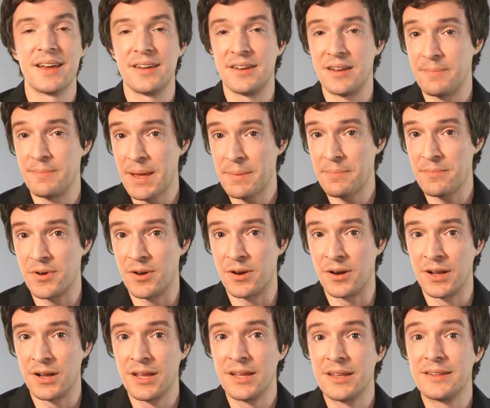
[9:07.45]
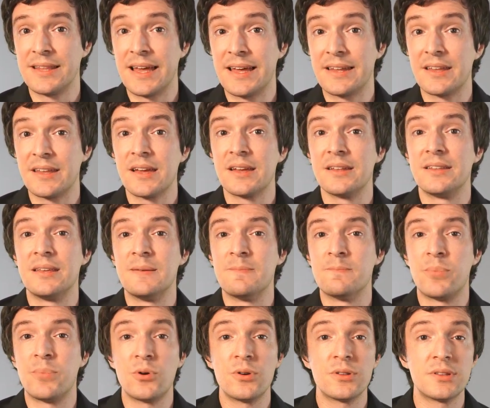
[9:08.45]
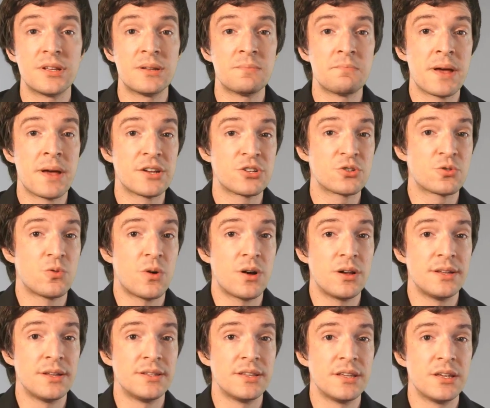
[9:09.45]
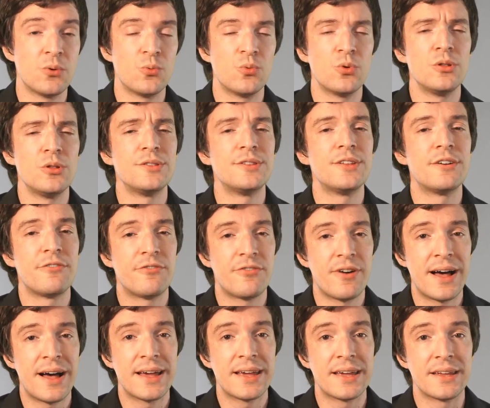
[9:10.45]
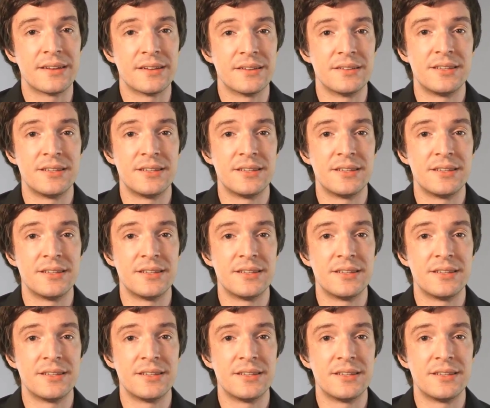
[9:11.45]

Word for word: Remember that the important mesh quality will define